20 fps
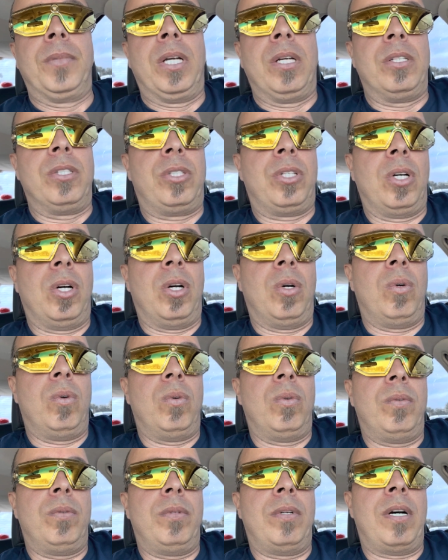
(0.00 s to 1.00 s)

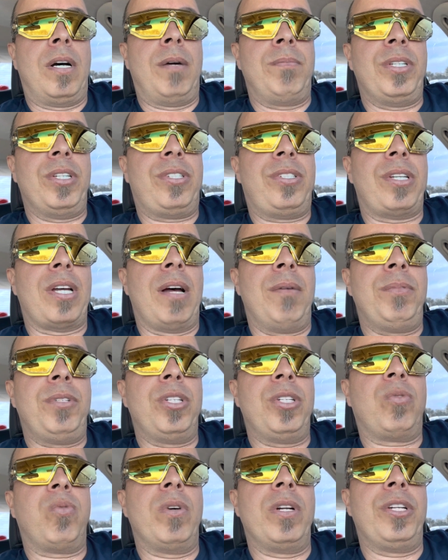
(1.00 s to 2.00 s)
So I'm just
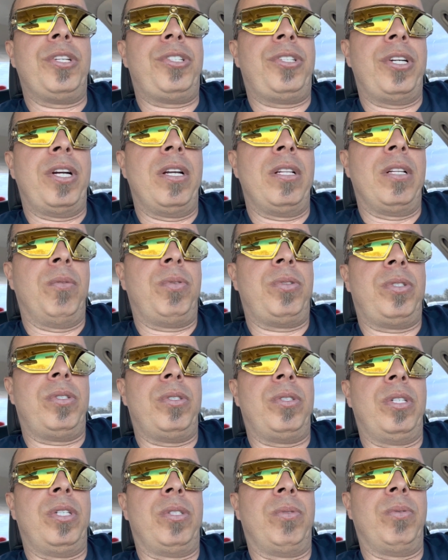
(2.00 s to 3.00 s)
want to share
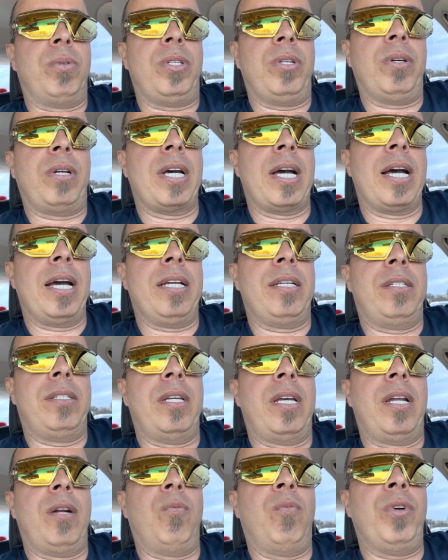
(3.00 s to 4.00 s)
this with you guys,
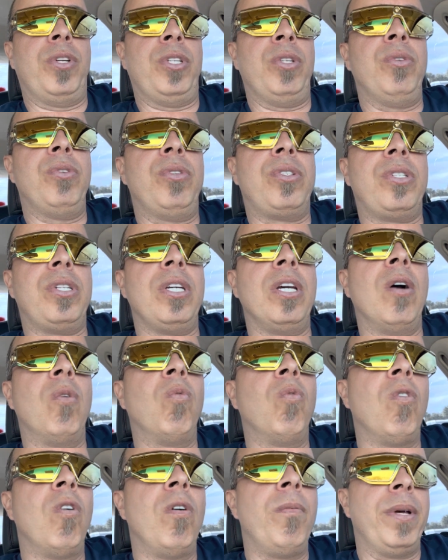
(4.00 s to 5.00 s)
that when you see a
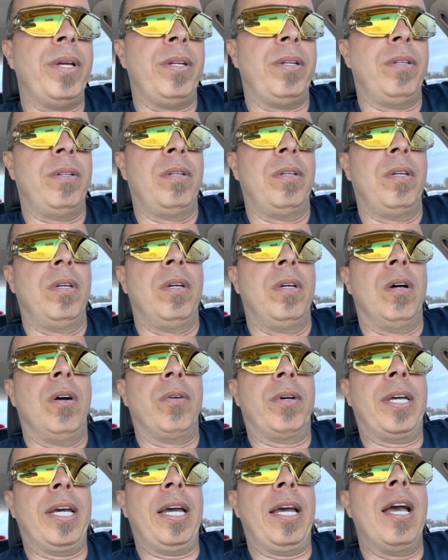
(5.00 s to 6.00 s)
woman,
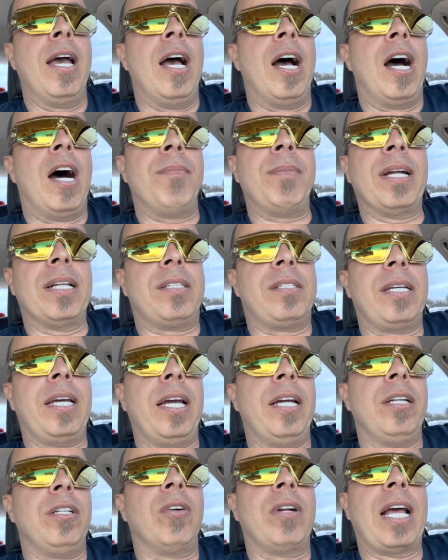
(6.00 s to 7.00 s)
okay, I'm not
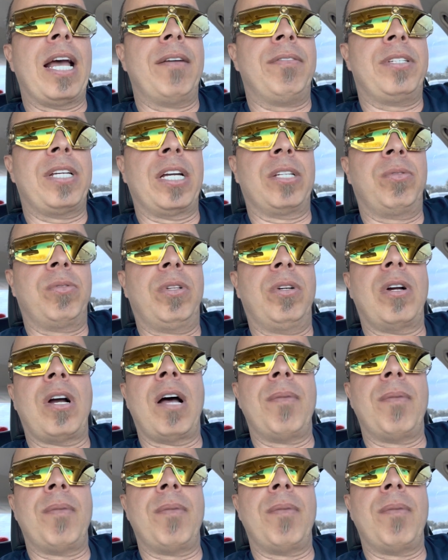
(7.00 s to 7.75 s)
saying don't have sex with her.